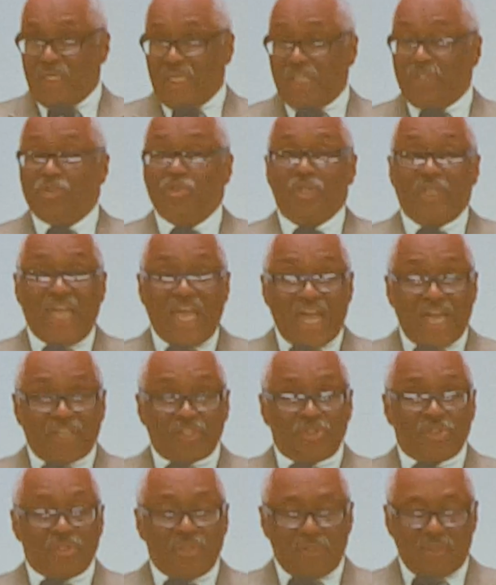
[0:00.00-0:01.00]
He took
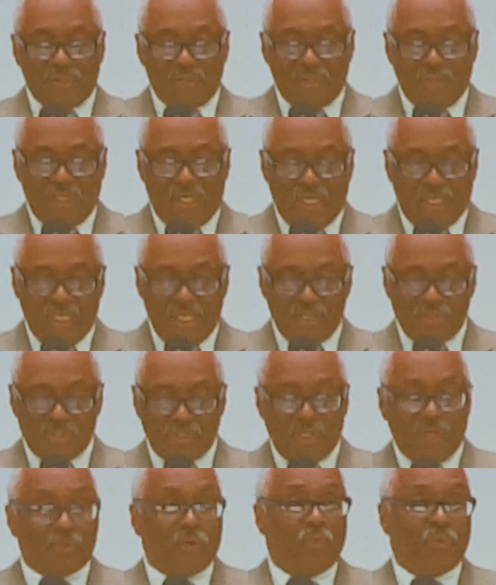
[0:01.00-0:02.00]
action
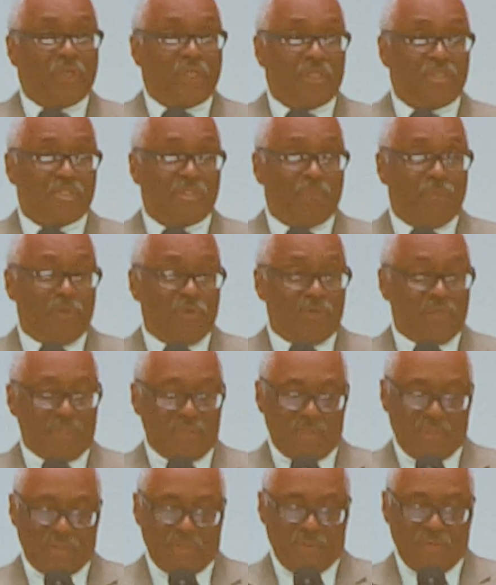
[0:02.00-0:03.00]
against the wicked
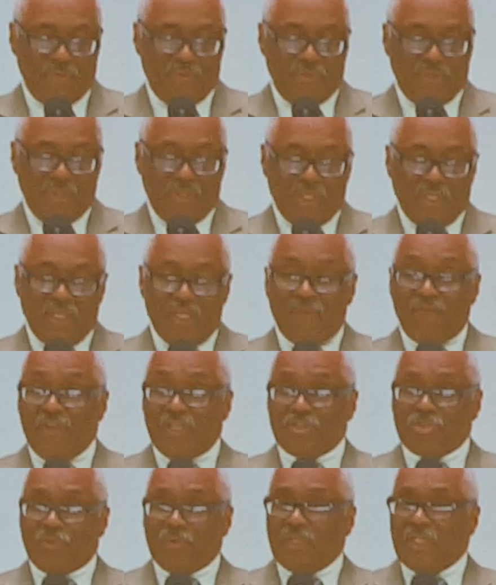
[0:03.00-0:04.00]
spirits,
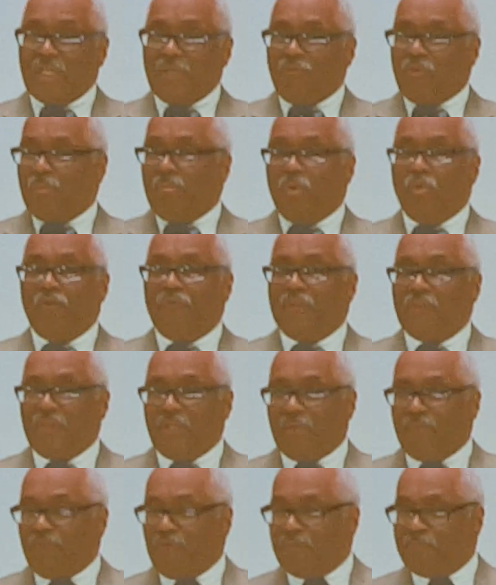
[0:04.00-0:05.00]
eventually removing
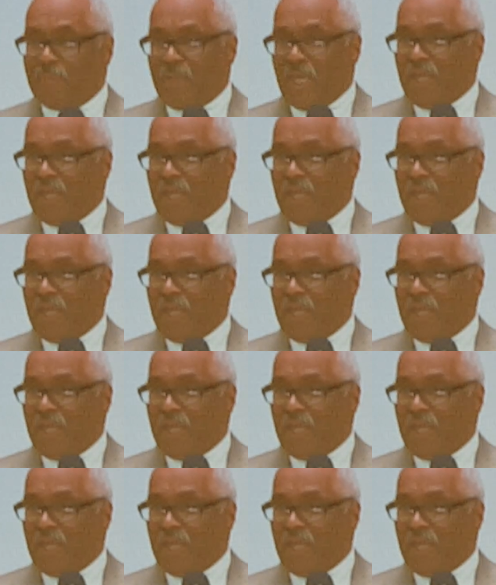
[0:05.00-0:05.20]
them from